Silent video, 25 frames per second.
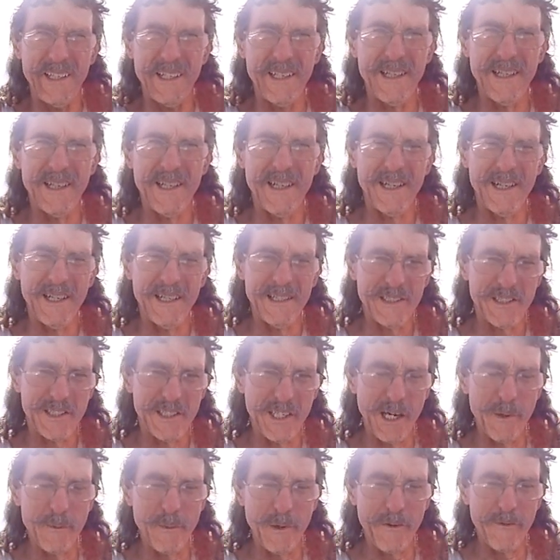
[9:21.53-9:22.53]
In
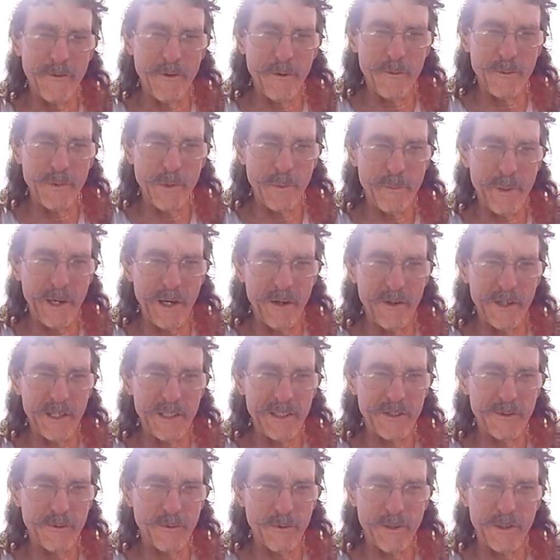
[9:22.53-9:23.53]
some of them, the
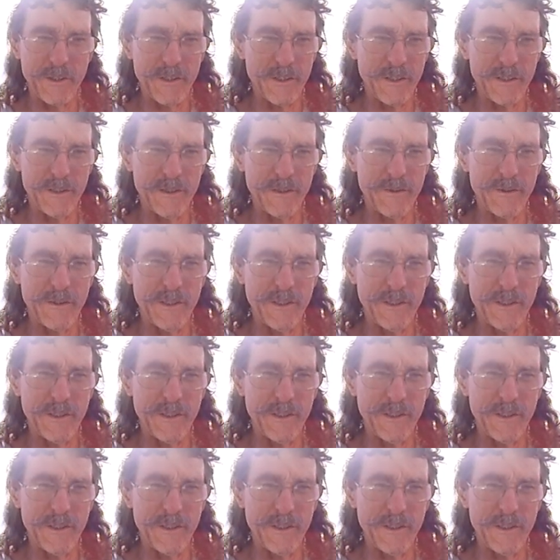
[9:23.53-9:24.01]
pellets were